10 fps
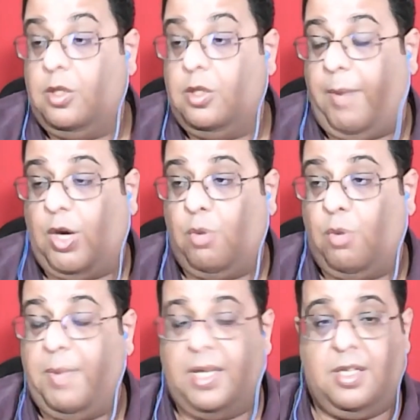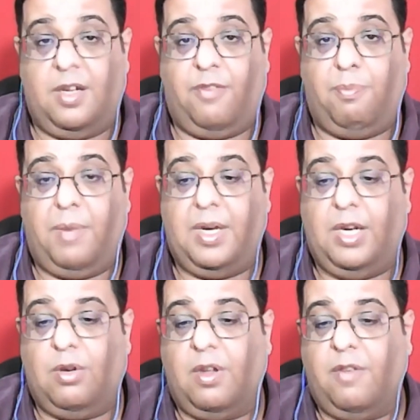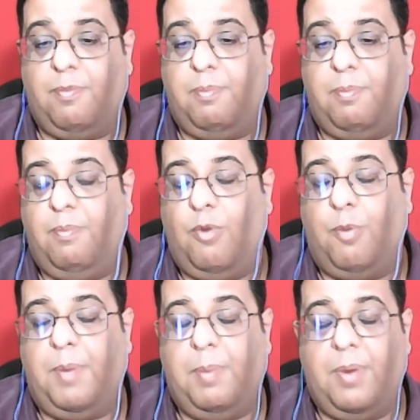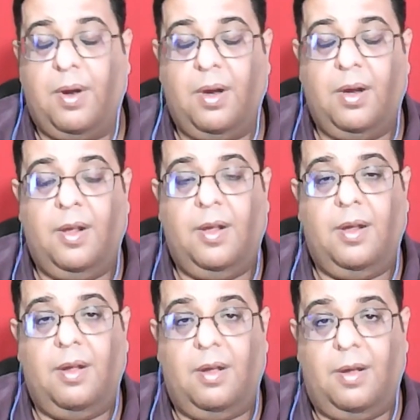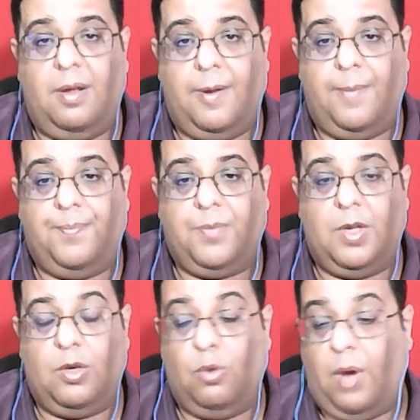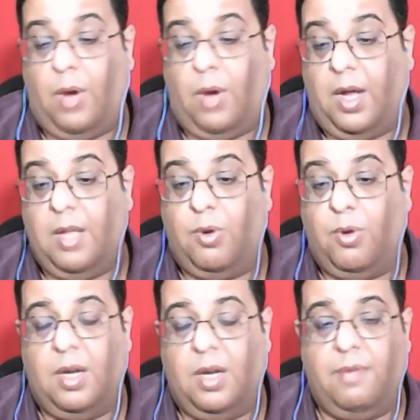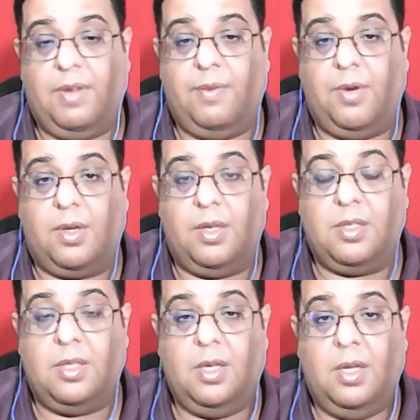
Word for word: Zomato makes enough money to give more people um, to hire more delivery workers,